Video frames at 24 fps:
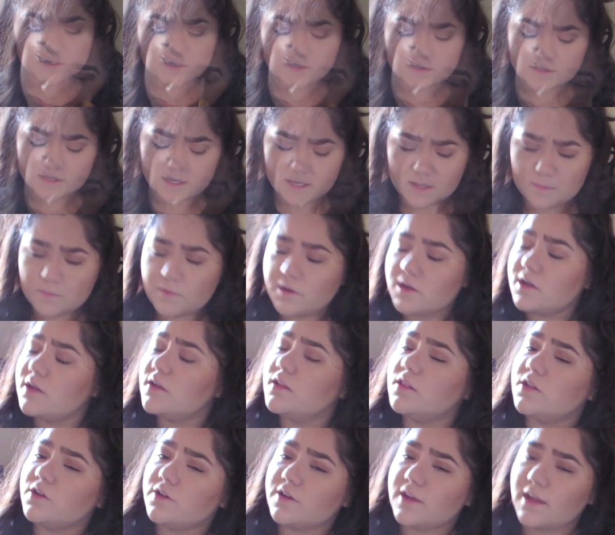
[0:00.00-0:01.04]
Same
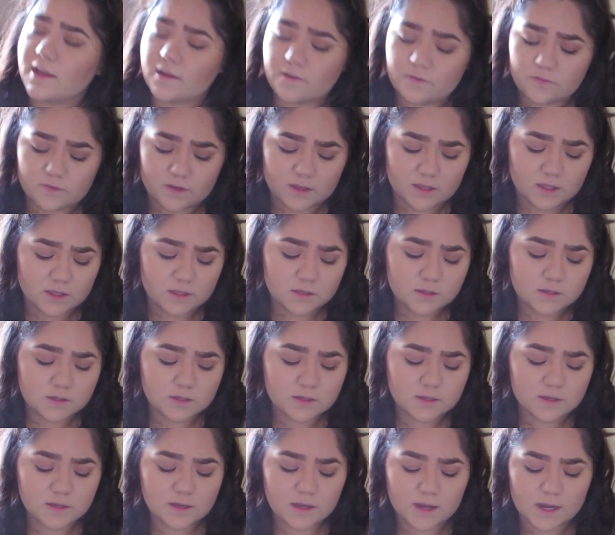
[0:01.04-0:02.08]
color Cafe,
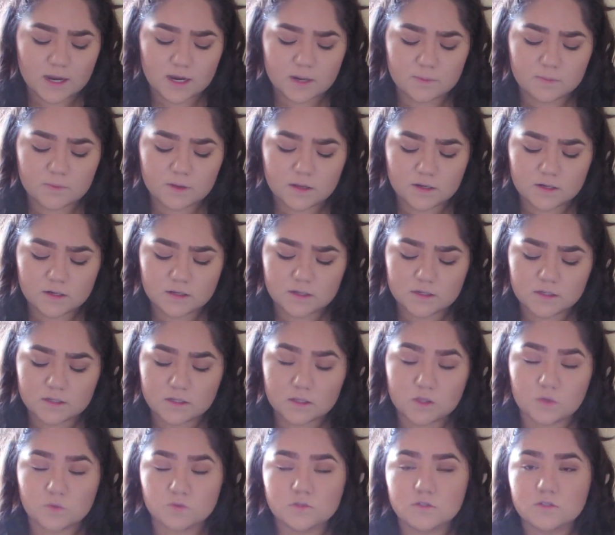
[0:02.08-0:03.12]
I'm
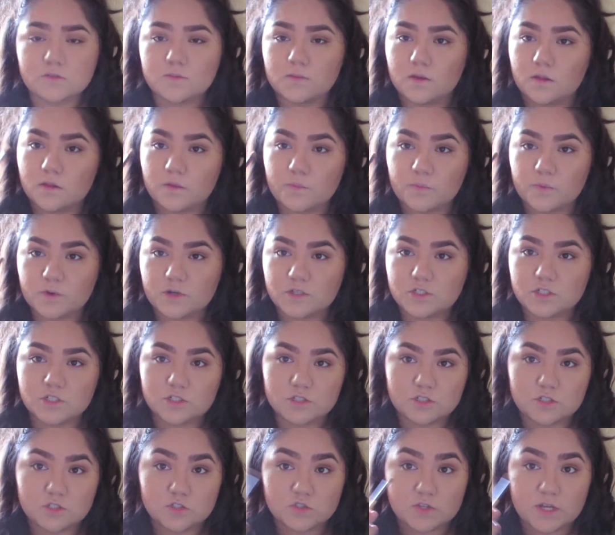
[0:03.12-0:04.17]
gonna use a smaller brush
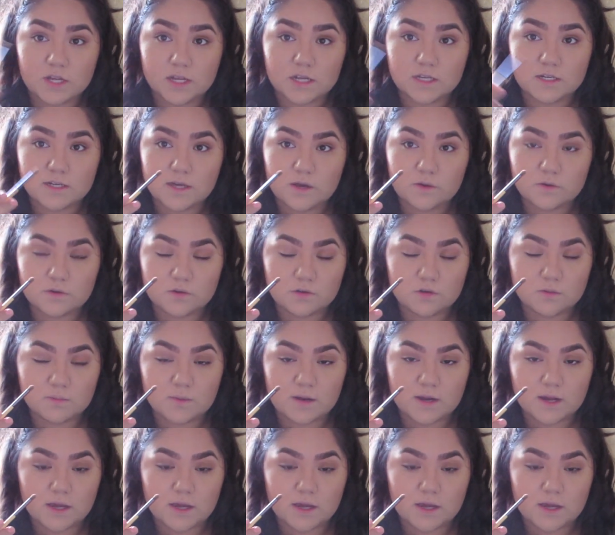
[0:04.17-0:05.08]
and just drag it down under my